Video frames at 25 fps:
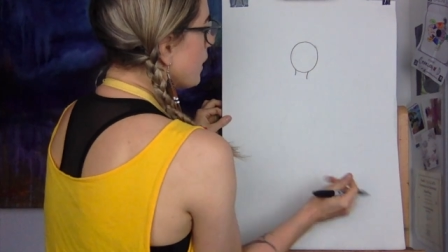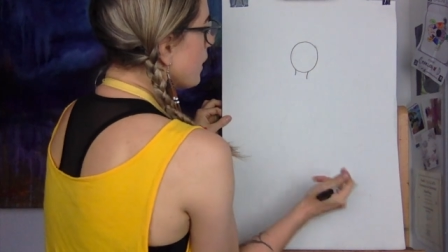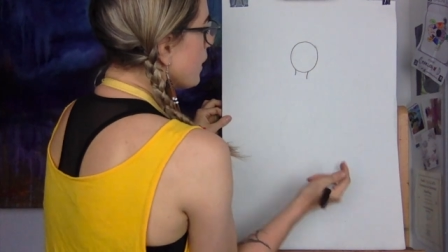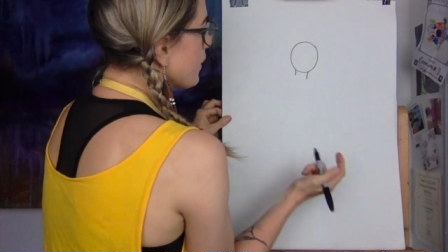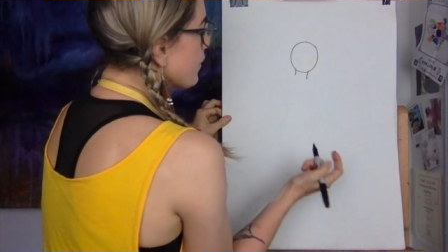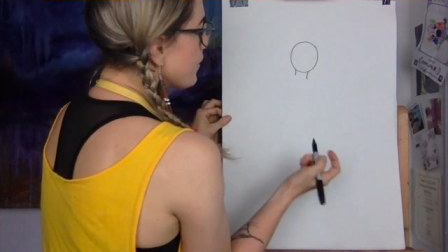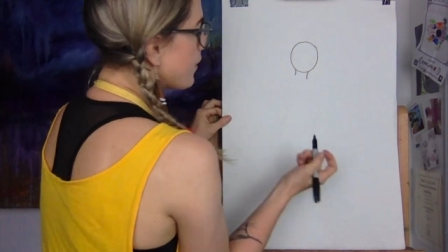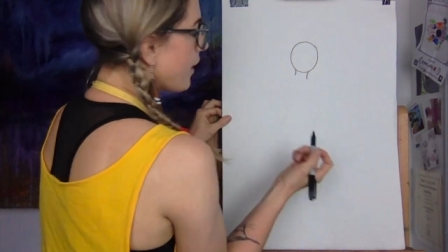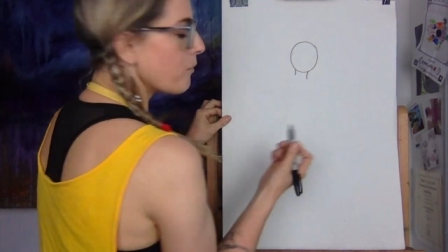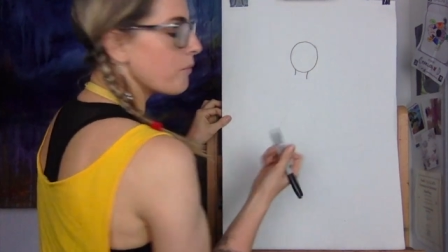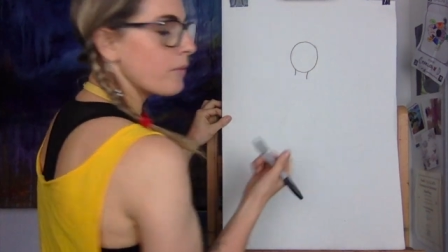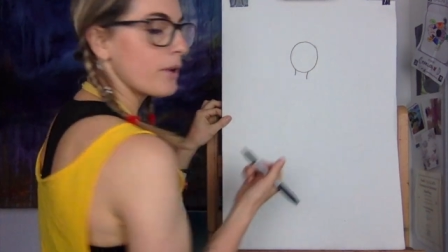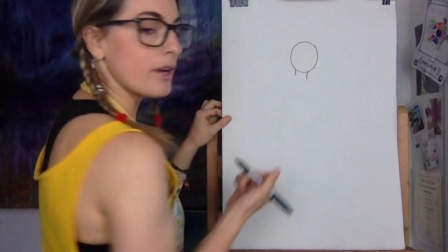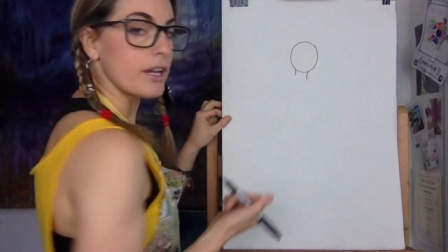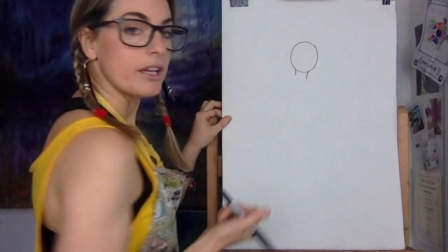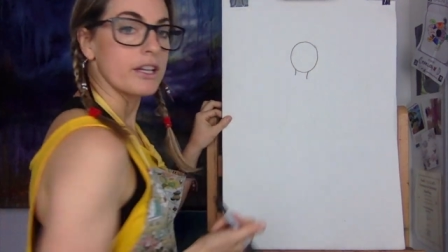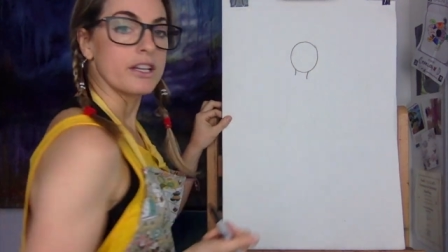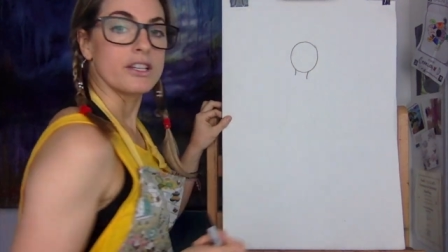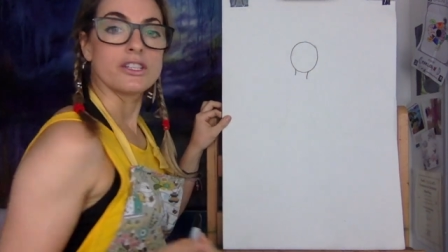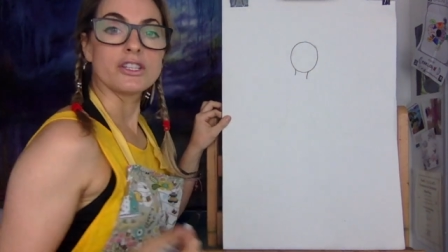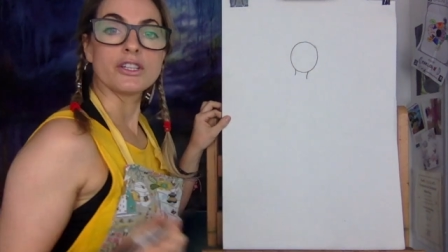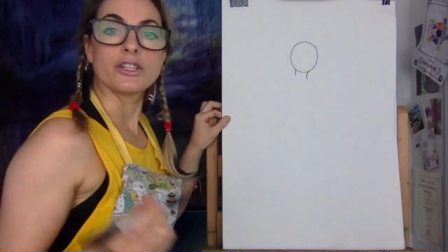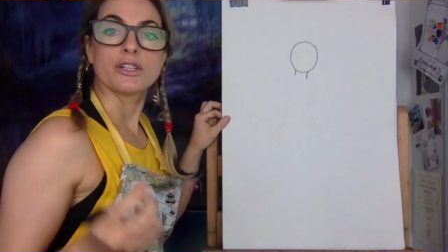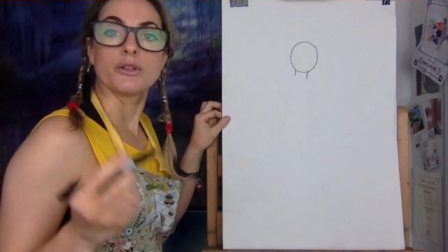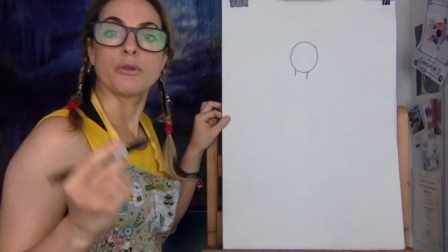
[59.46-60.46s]
Then we're going
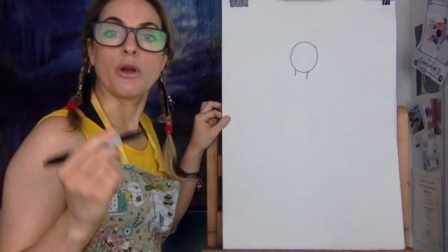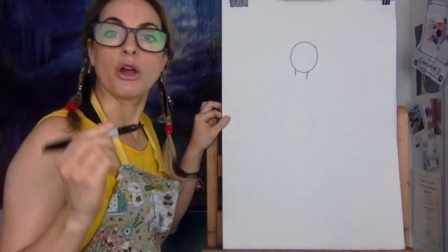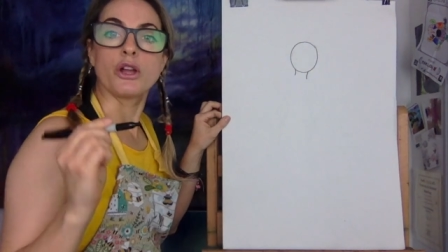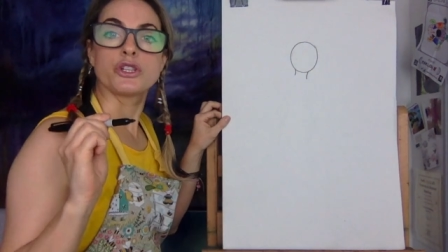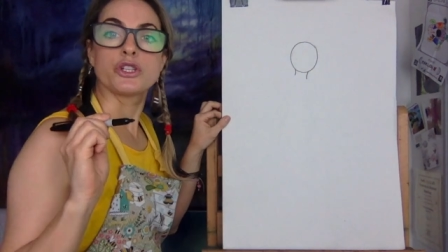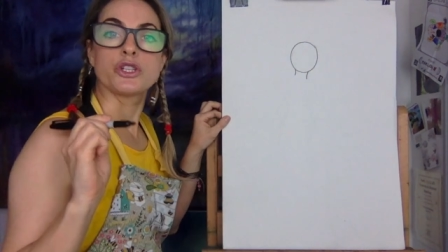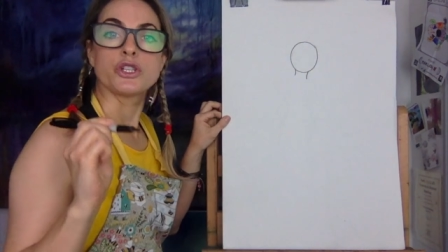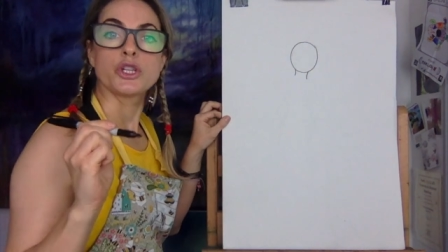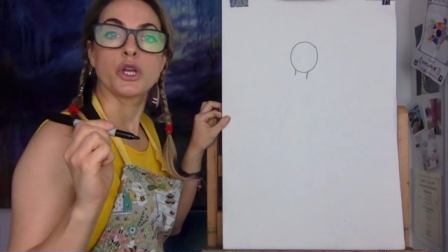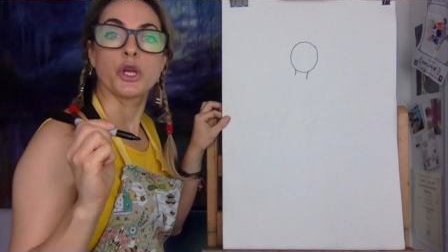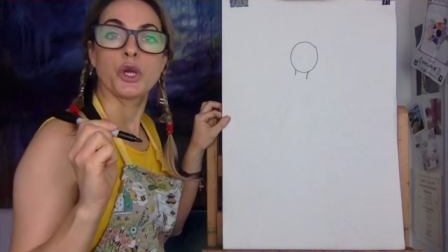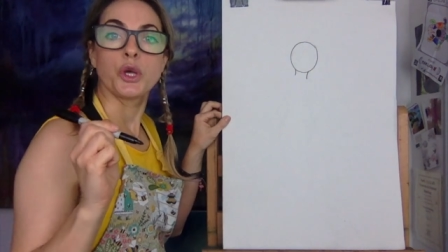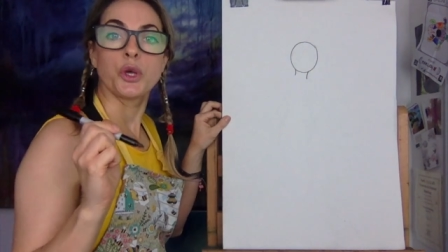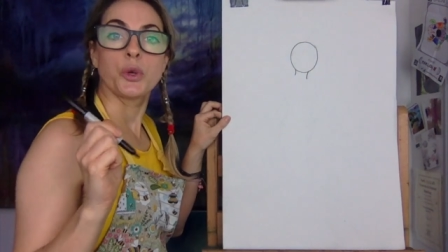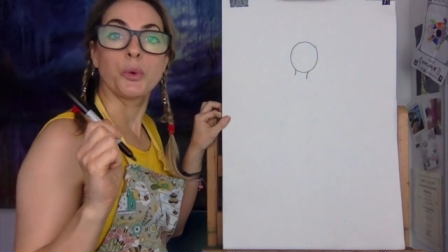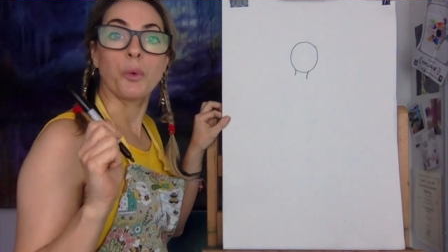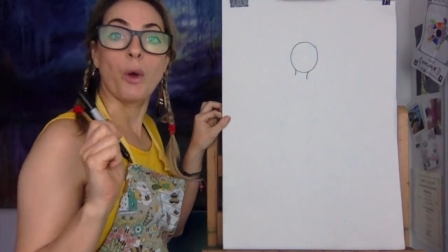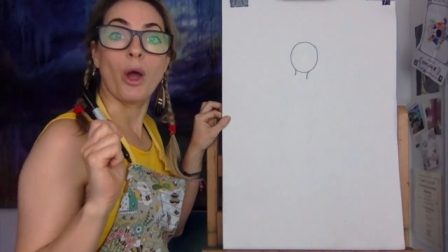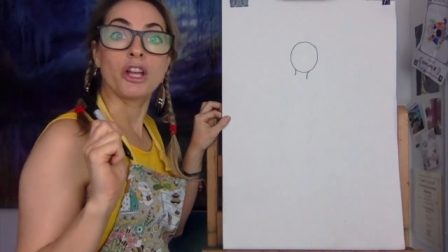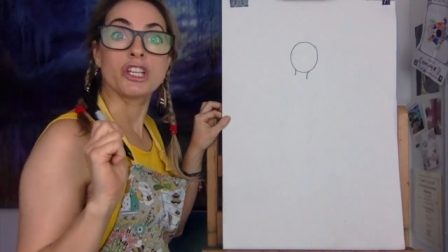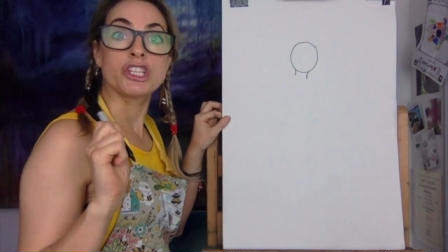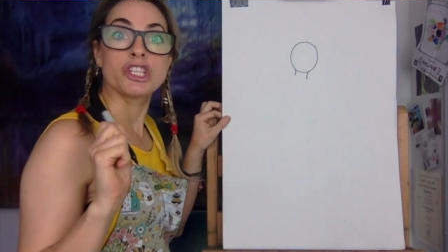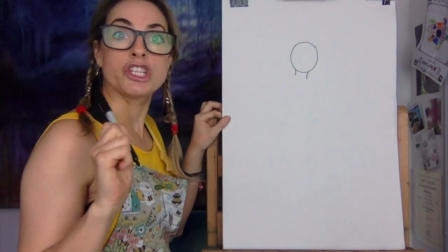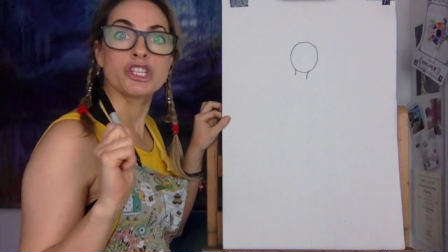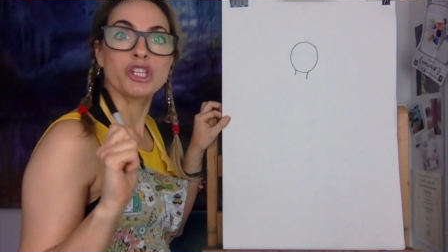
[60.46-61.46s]
to do two
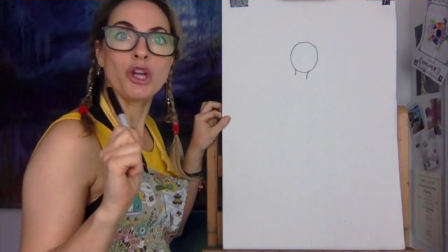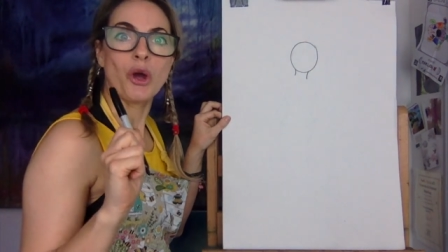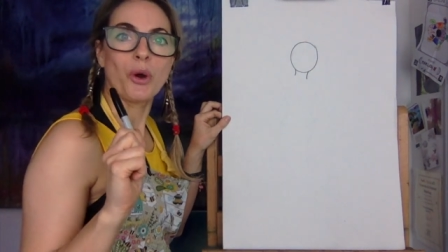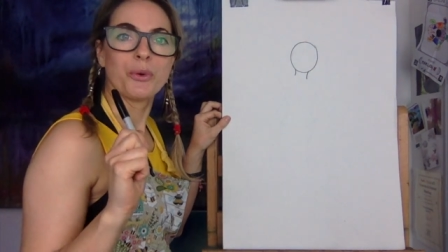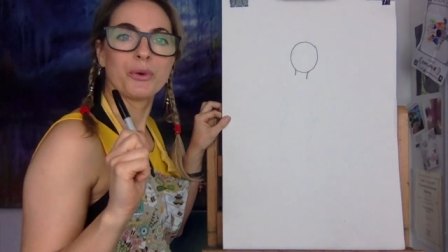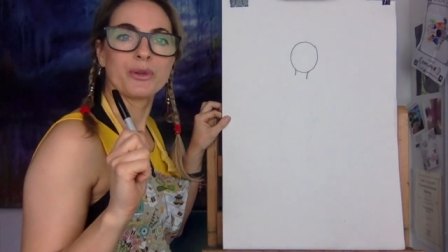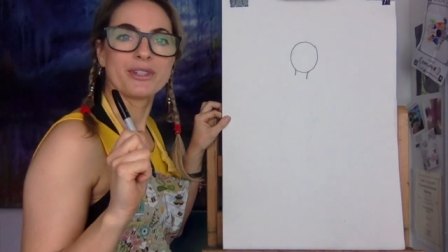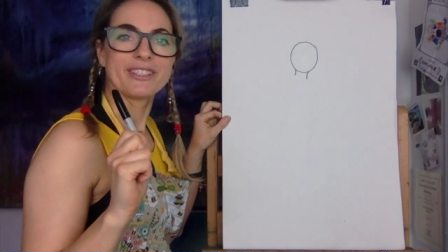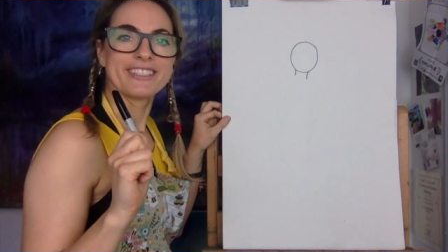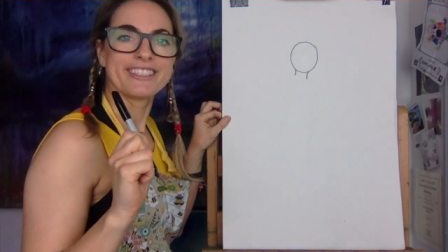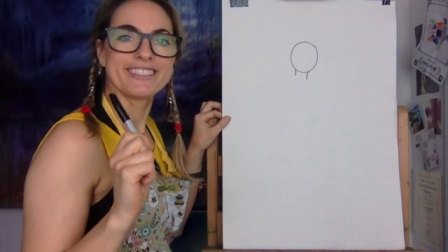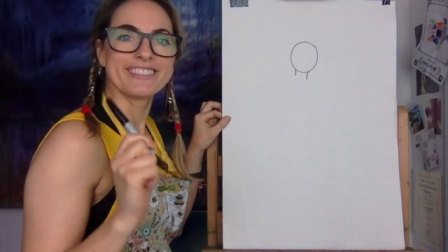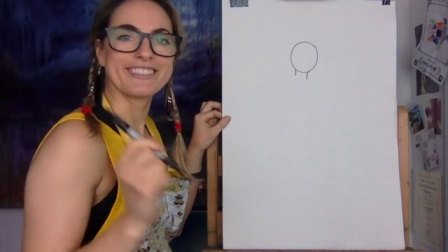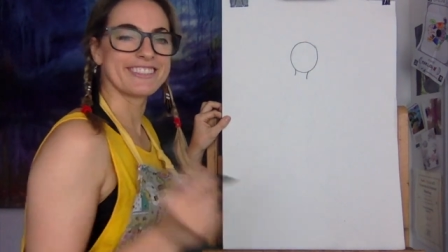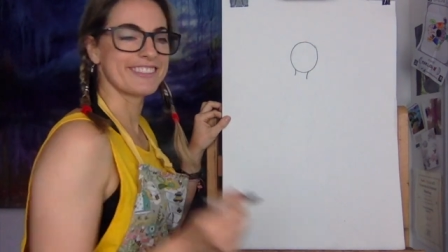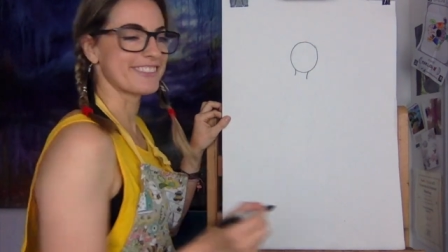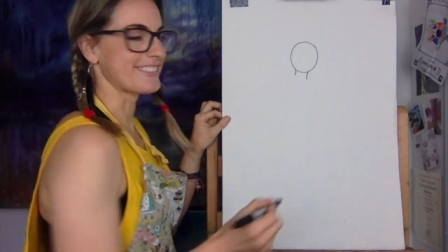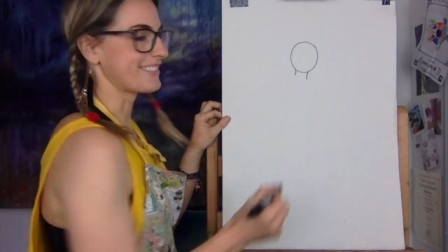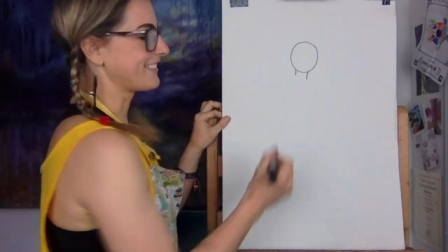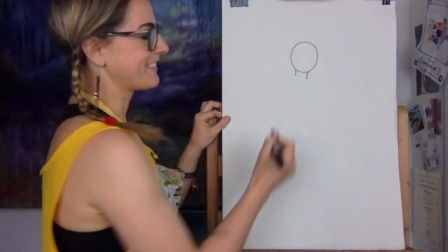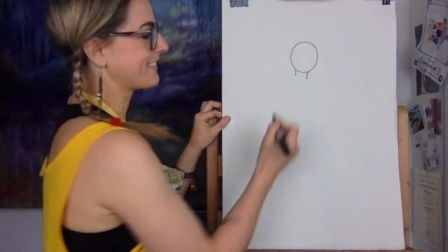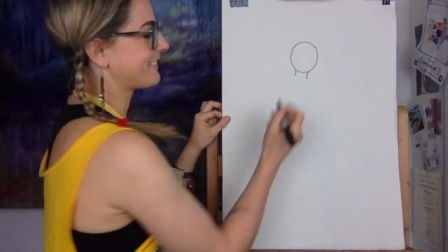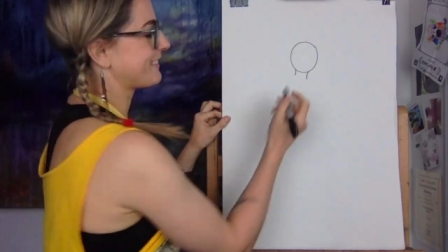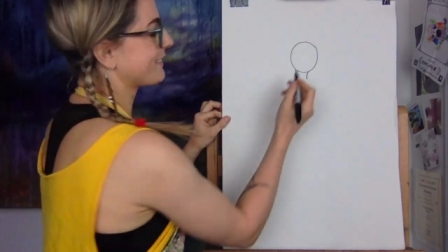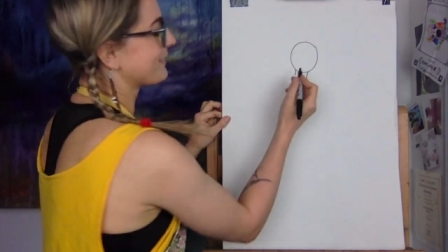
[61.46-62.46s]
shoulders.
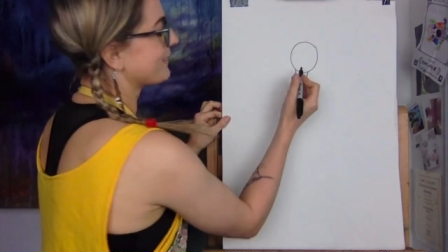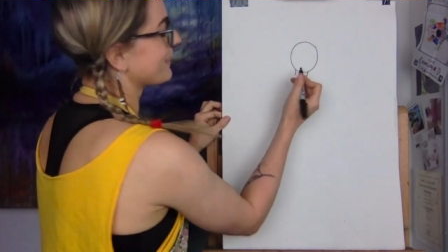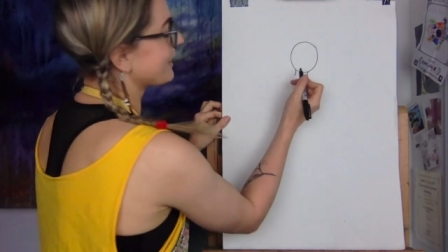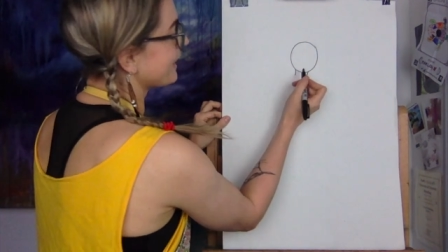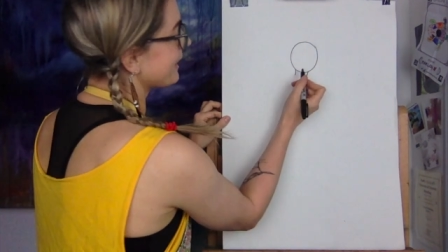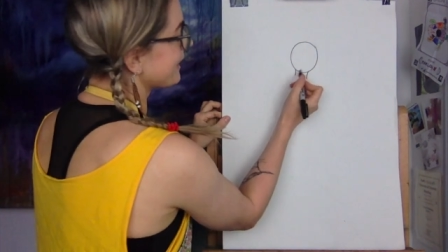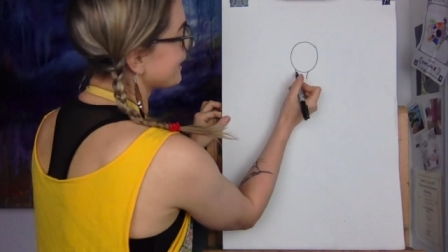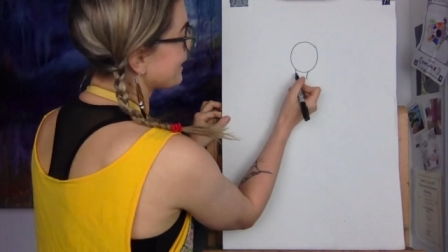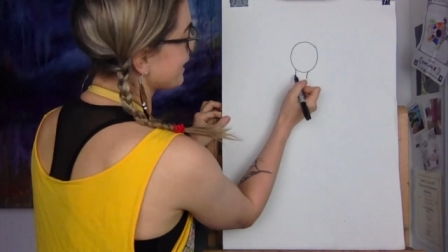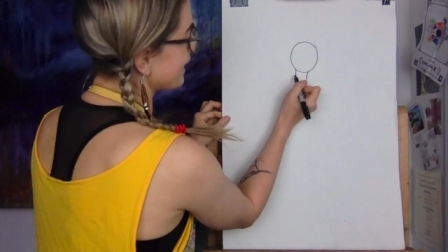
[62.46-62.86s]
So we're going